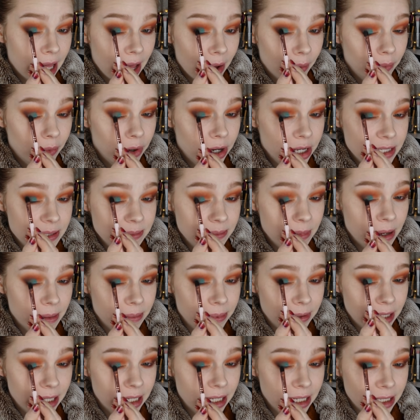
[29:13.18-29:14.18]
that was my
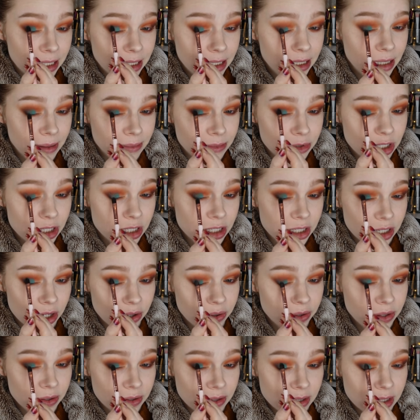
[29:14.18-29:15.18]
plan. I'm just
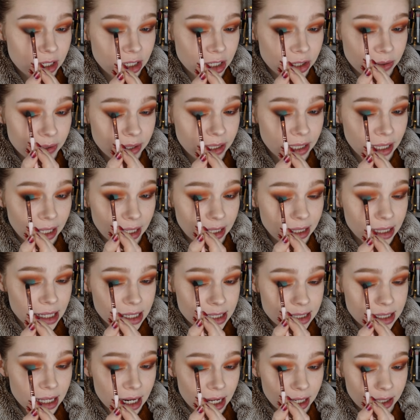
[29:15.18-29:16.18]
so used to doing it like
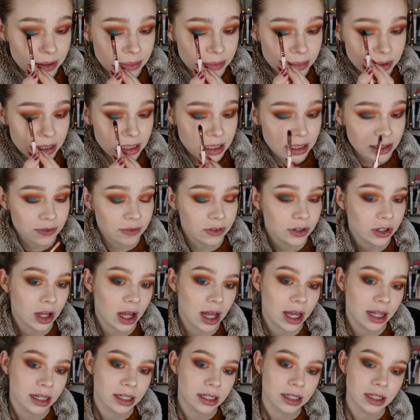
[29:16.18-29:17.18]
this that I completely
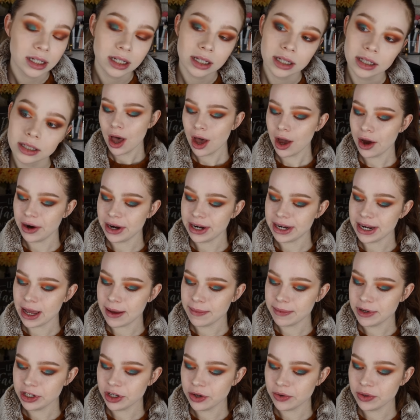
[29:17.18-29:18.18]
forgot. All right,
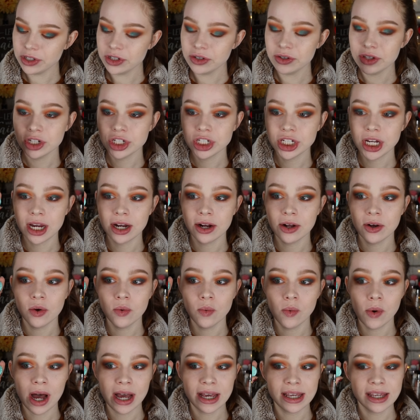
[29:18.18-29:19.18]
now I'm gonna go into the shade
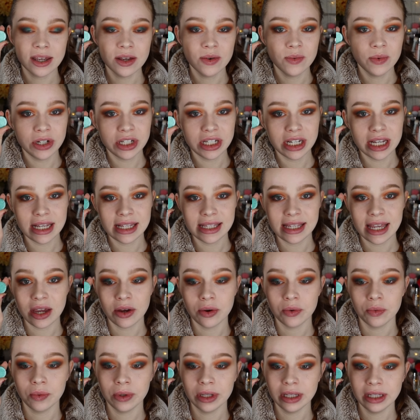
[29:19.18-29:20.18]
Hawaii, which is
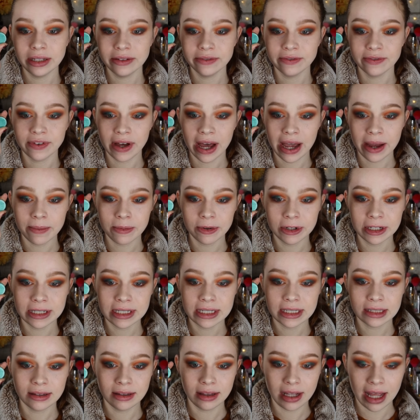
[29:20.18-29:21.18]
a really
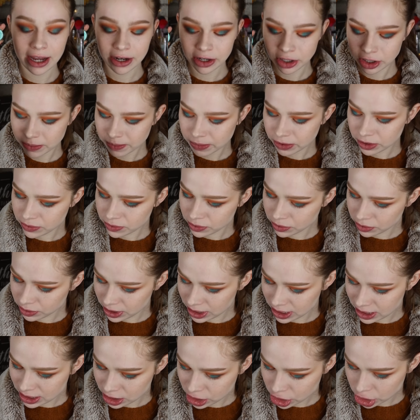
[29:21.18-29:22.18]
vibrant, lighter
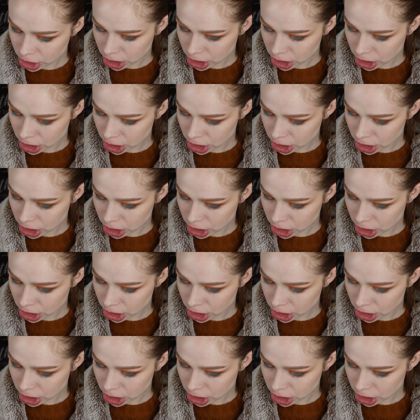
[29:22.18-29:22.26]
blue-green